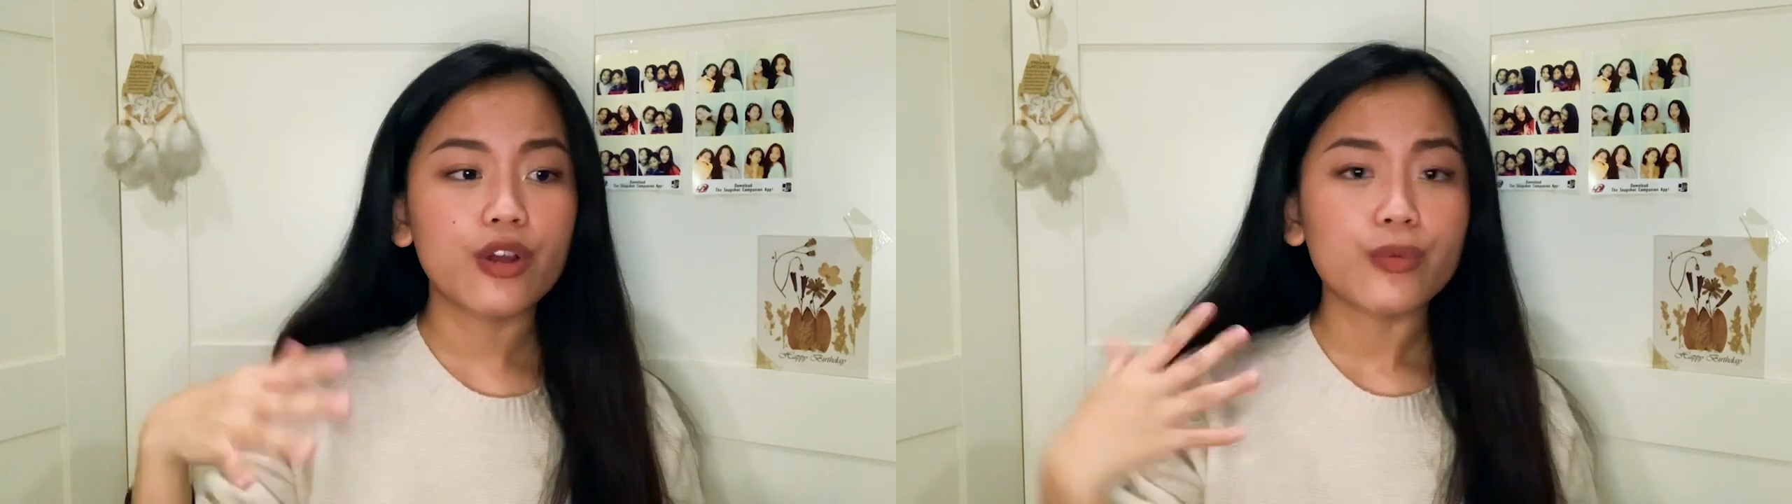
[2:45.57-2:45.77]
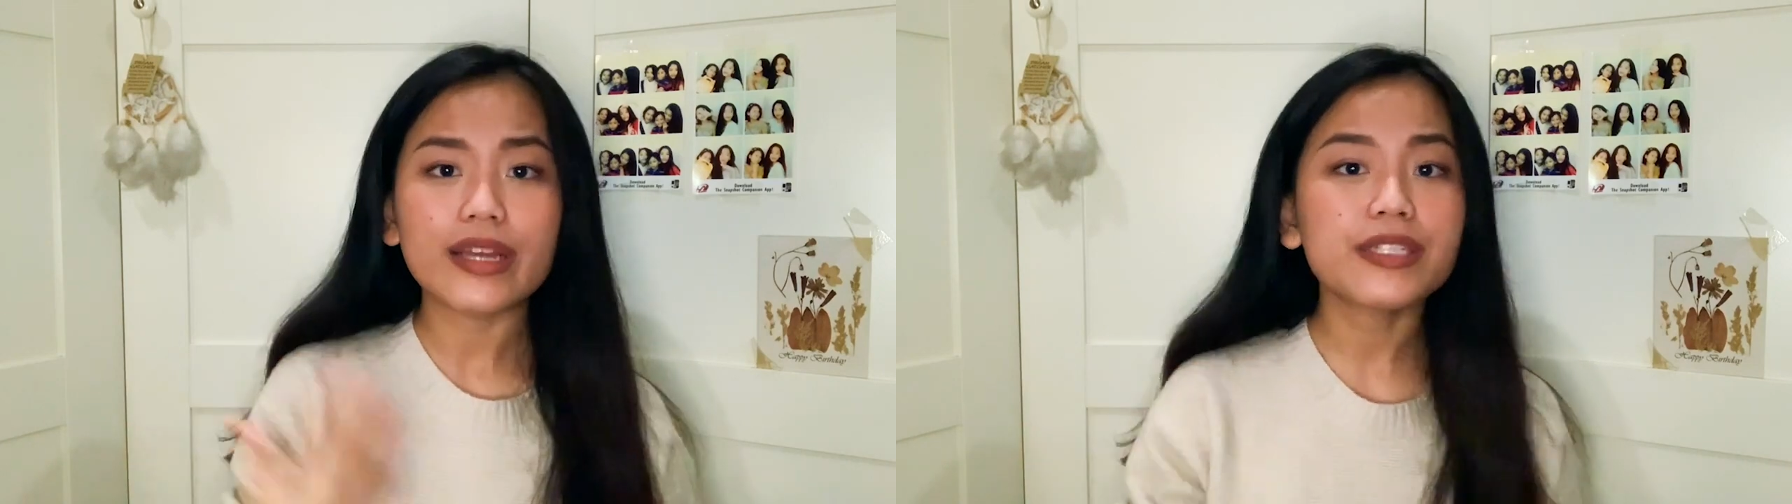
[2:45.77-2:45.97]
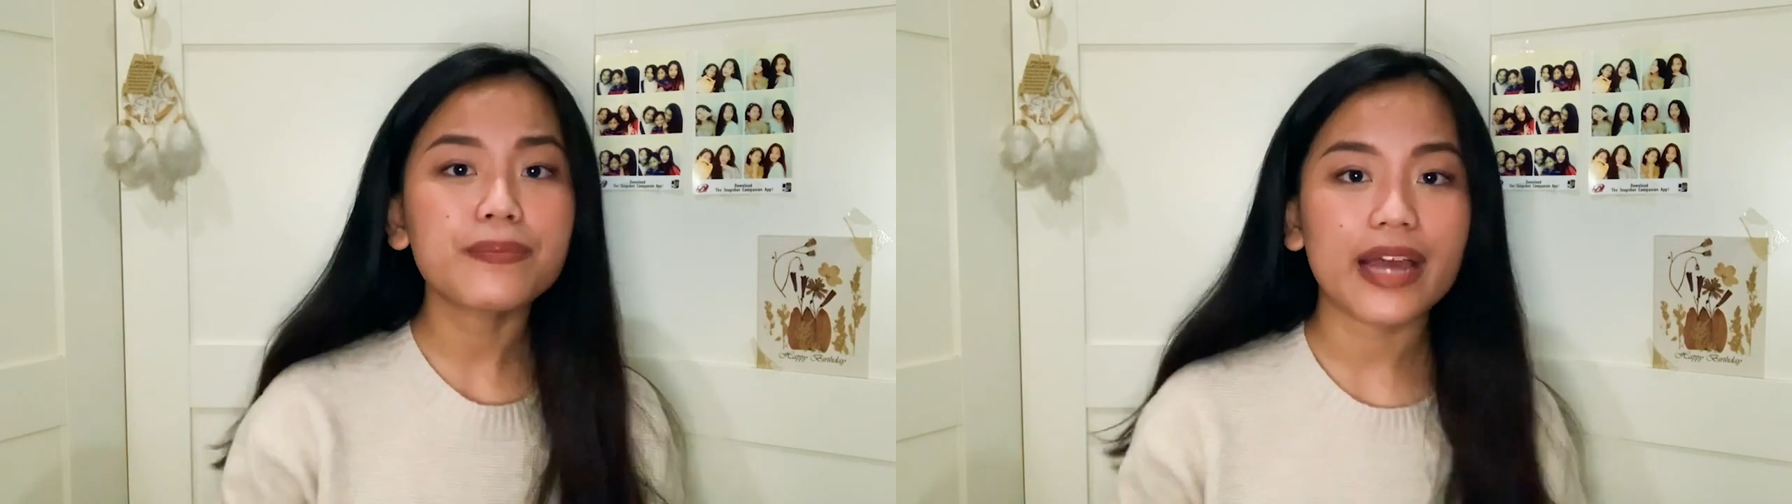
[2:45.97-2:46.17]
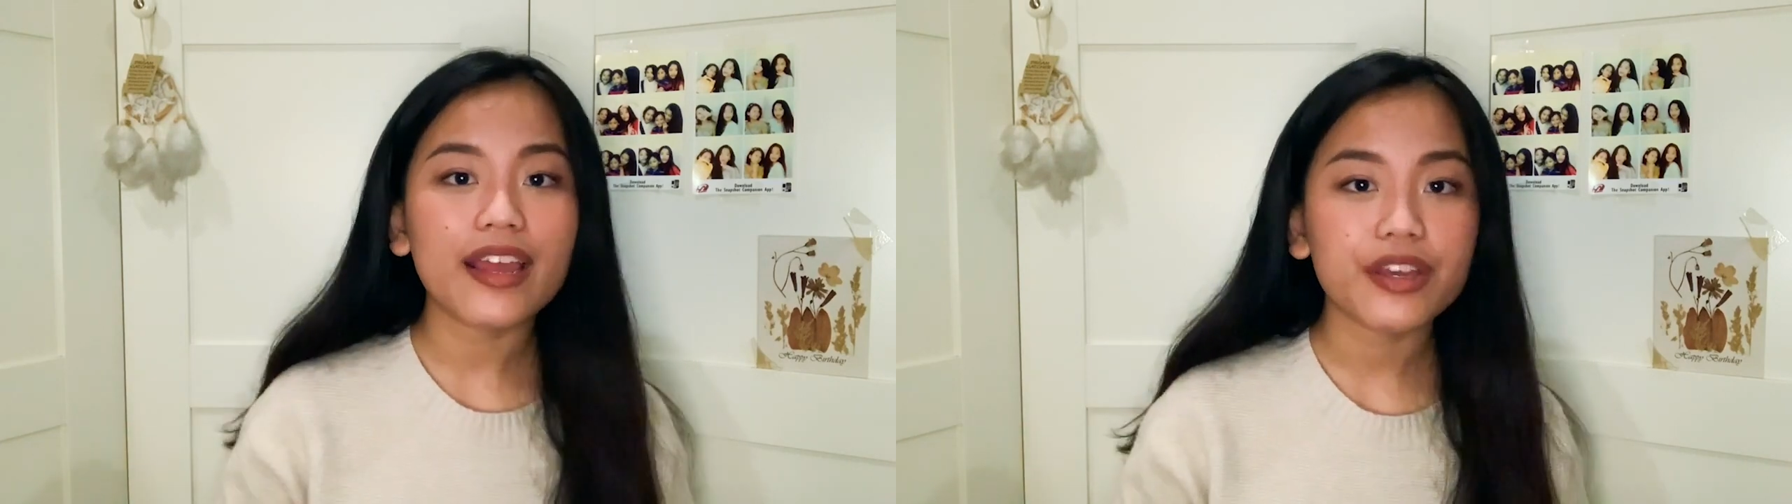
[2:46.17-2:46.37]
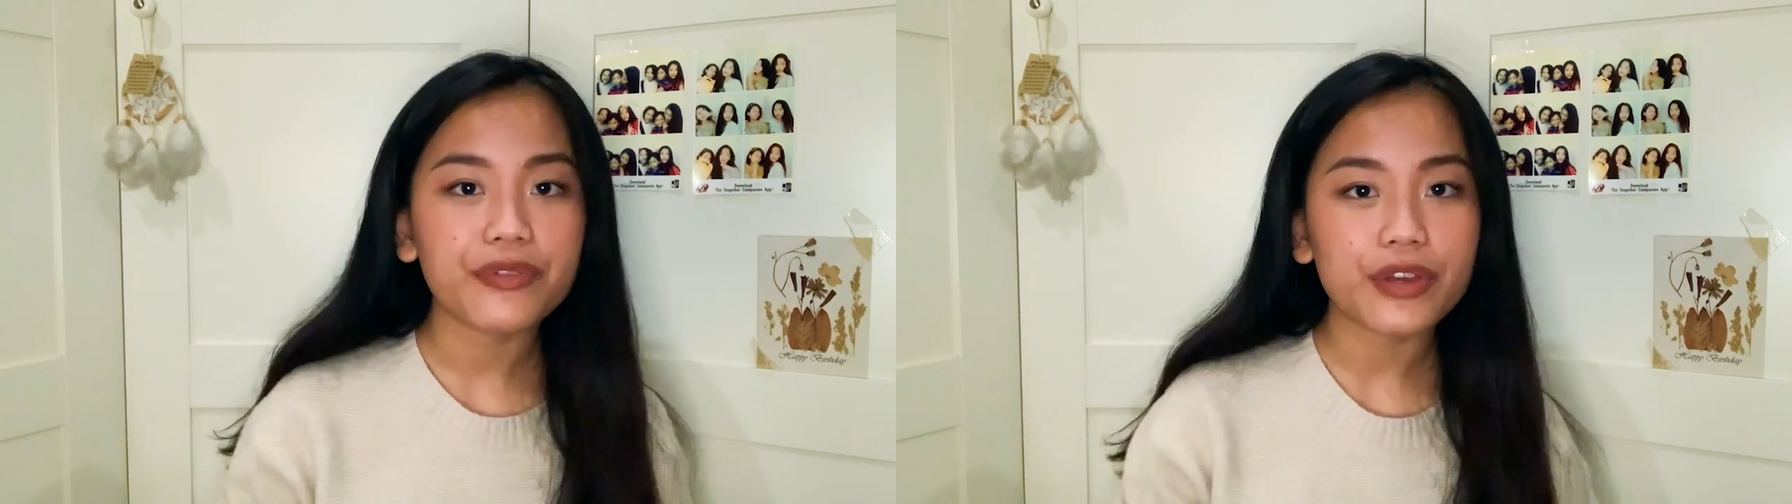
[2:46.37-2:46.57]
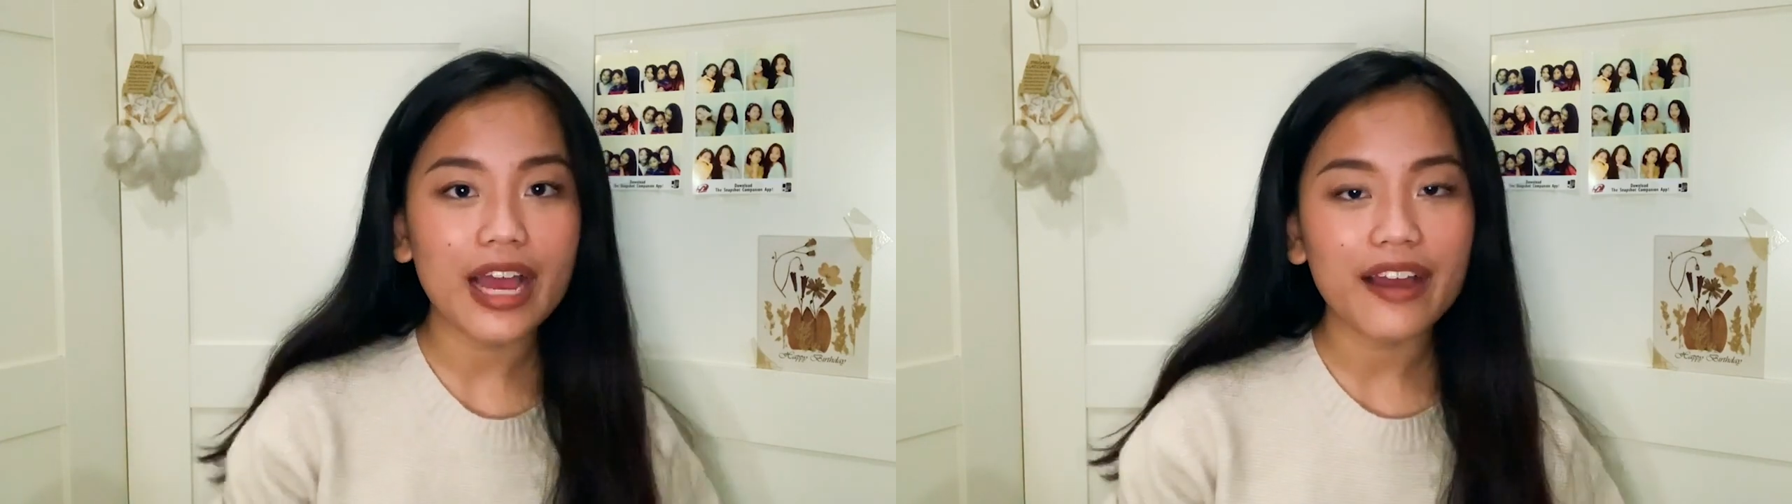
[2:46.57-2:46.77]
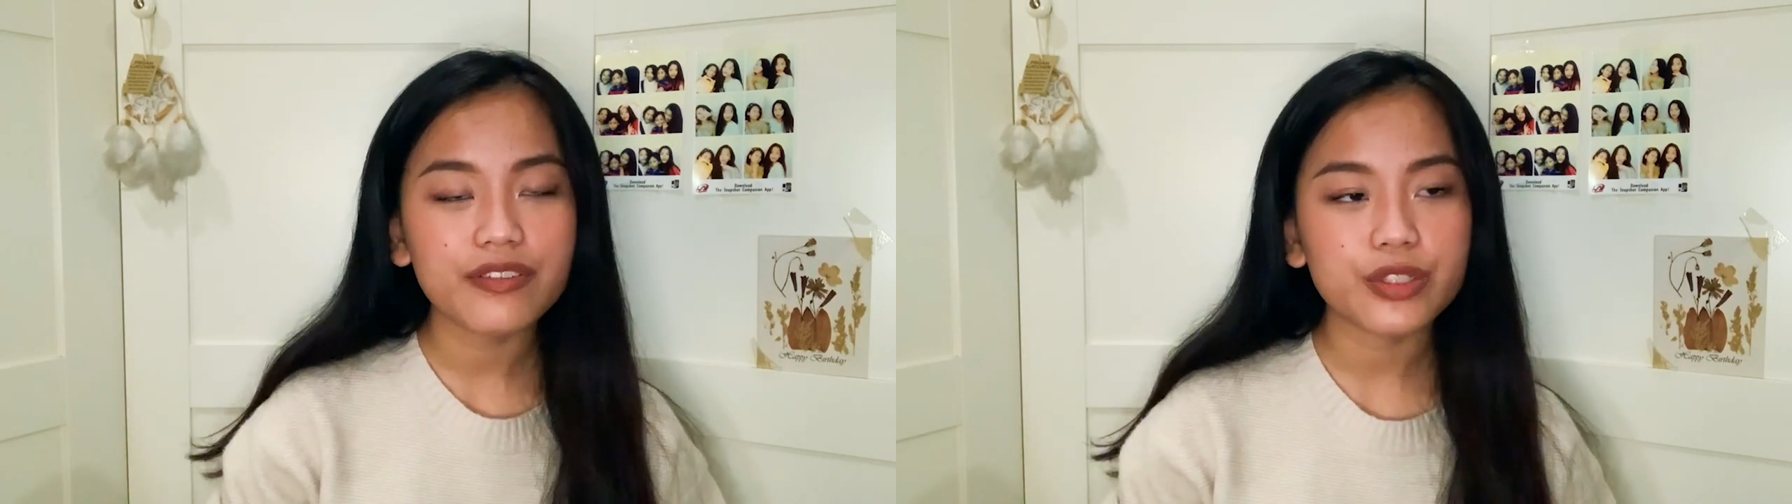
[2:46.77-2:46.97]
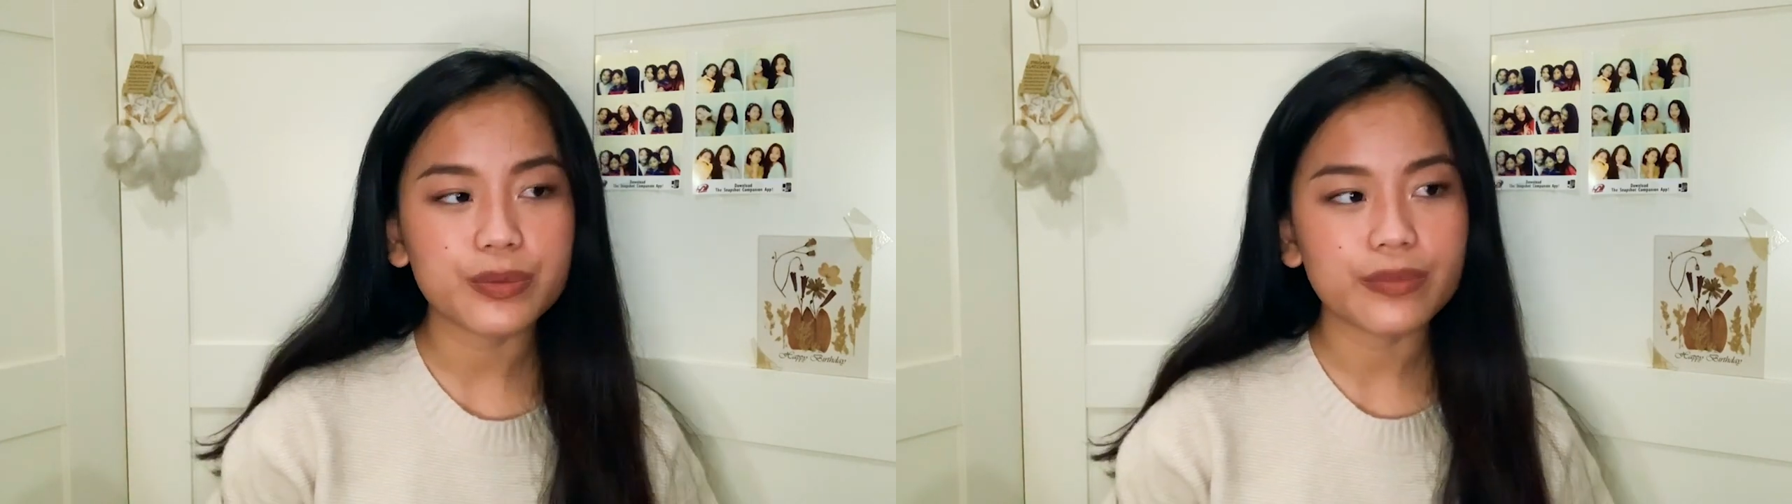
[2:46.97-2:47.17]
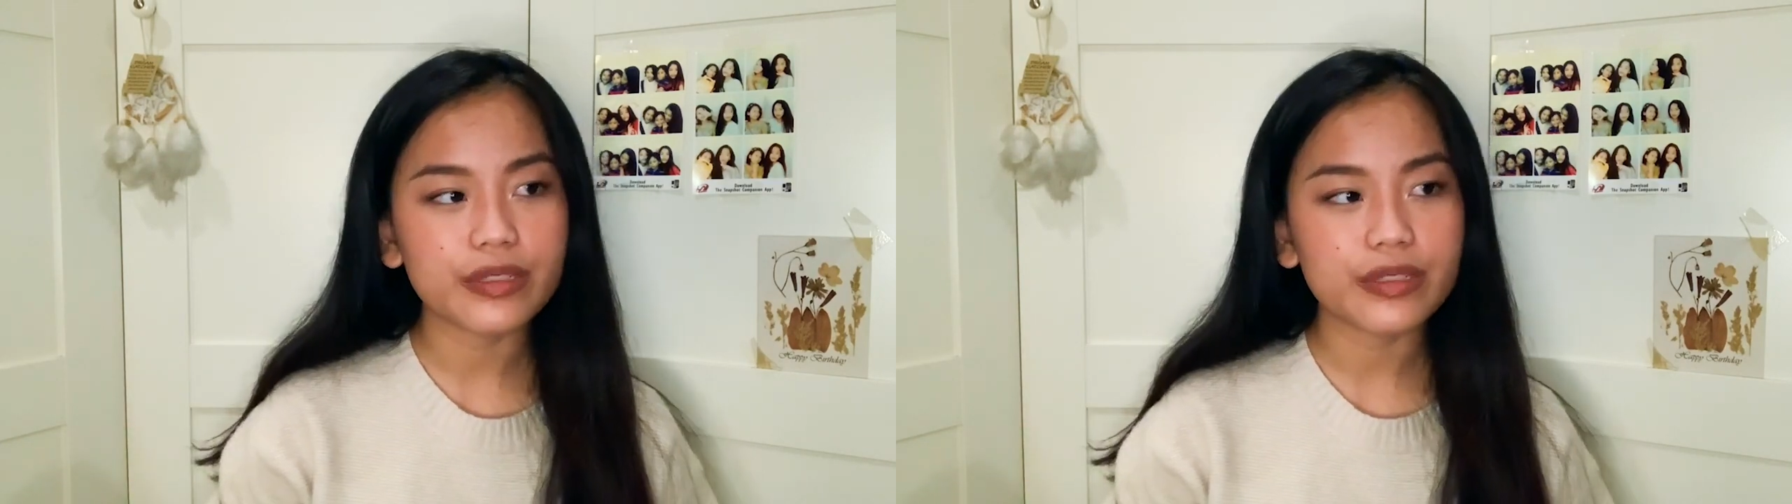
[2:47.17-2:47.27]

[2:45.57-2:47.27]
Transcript: Rent a bike if you have to.